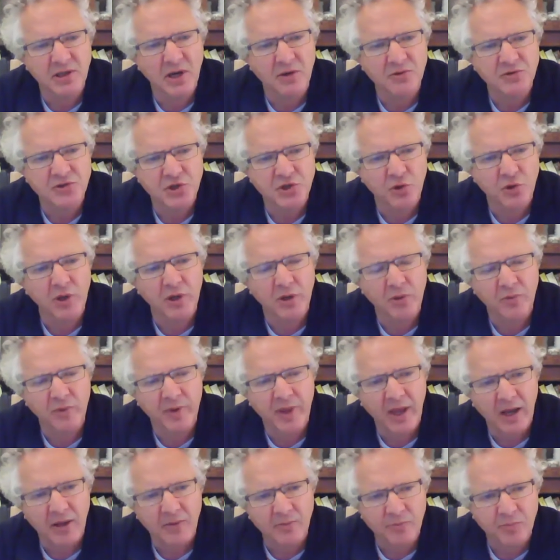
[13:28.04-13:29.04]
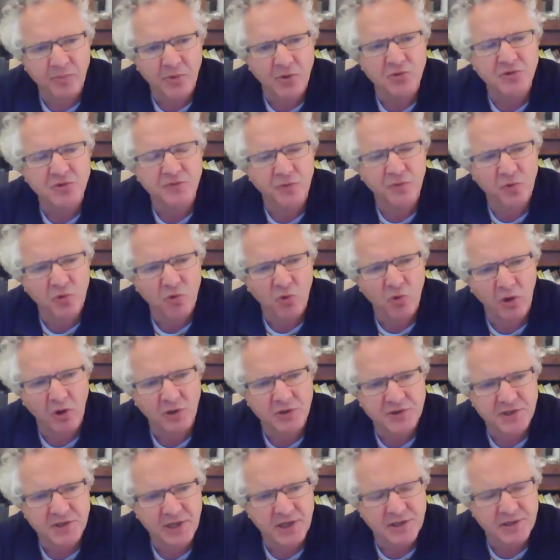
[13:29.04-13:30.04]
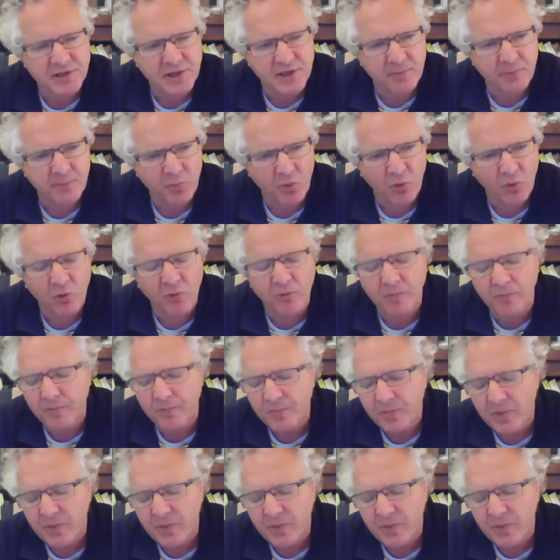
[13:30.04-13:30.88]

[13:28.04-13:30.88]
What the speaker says: doing it with that beautiful quality isn't important.